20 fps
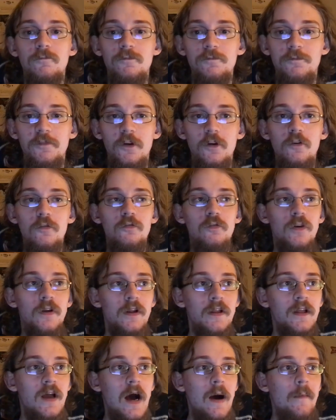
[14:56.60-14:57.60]
feel free
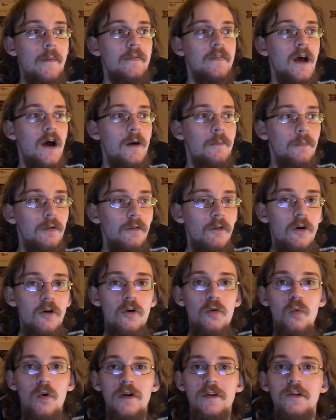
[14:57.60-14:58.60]
to comment down
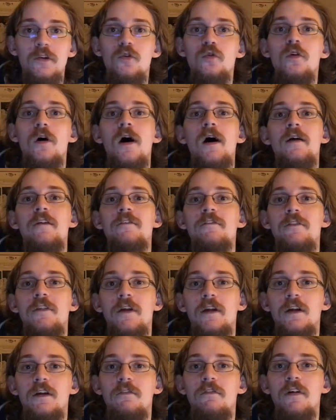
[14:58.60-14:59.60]
below what you guys
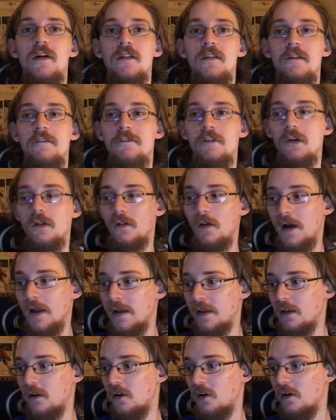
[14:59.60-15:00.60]
think of it, if you
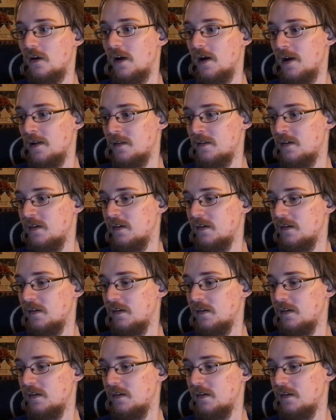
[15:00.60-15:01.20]
liked it or not.